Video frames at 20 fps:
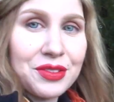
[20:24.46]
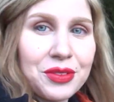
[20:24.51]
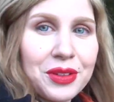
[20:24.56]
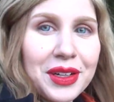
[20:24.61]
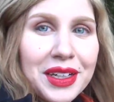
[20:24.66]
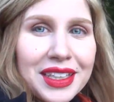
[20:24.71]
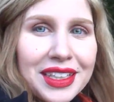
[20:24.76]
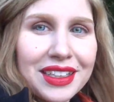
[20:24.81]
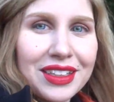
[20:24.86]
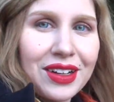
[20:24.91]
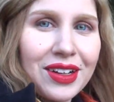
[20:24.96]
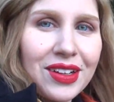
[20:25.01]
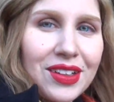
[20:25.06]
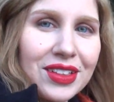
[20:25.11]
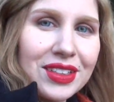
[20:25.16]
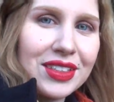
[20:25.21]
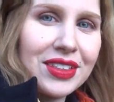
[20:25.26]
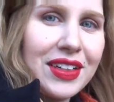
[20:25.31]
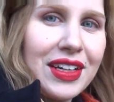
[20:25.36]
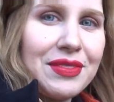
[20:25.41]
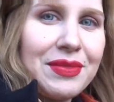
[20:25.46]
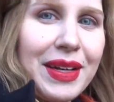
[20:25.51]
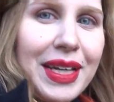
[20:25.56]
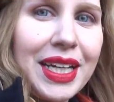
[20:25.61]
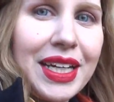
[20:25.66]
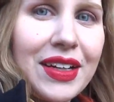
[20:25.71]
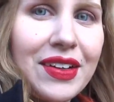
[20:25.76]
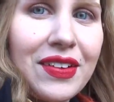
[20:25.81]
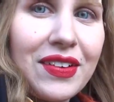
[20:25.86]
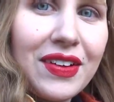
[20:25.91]
really cold, so I have my
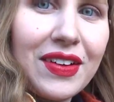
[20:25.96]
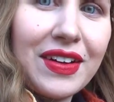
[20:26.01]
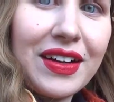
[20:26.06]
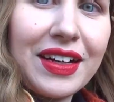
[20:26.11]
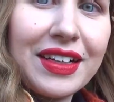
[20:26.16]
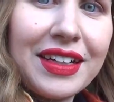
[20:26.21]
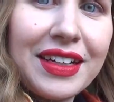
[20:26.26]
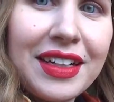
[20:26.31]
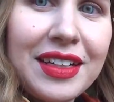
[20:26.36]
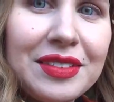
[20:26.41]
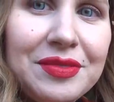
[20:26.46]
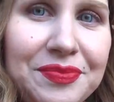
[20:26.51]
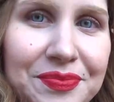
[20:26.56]
coat on.